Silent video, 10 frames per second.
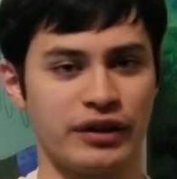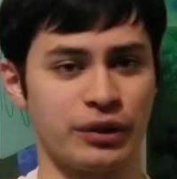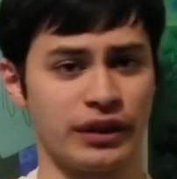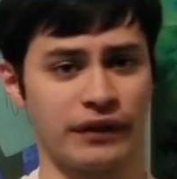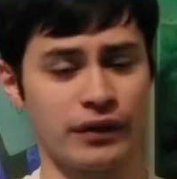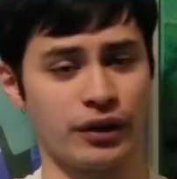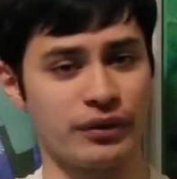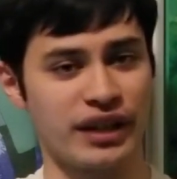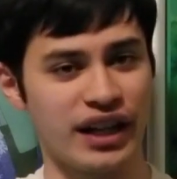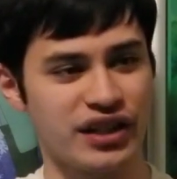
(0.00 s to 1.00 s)
to a different
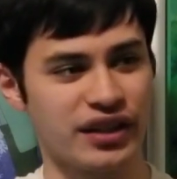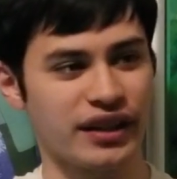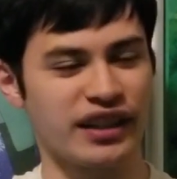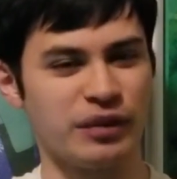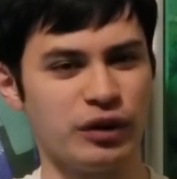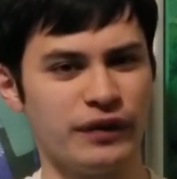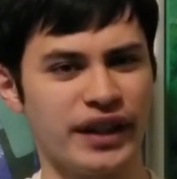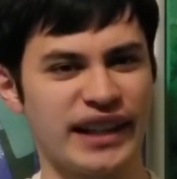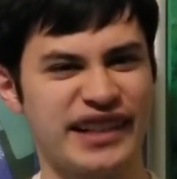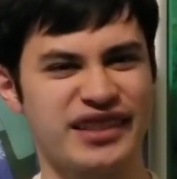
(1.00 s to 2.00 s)
location in the movie,
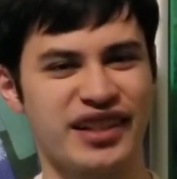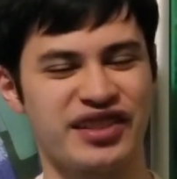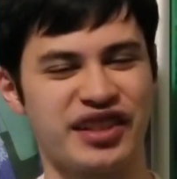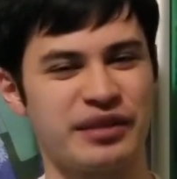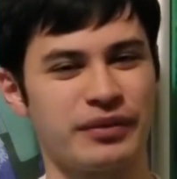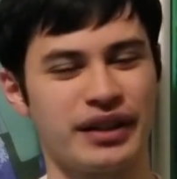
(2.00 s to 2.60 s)
and that's just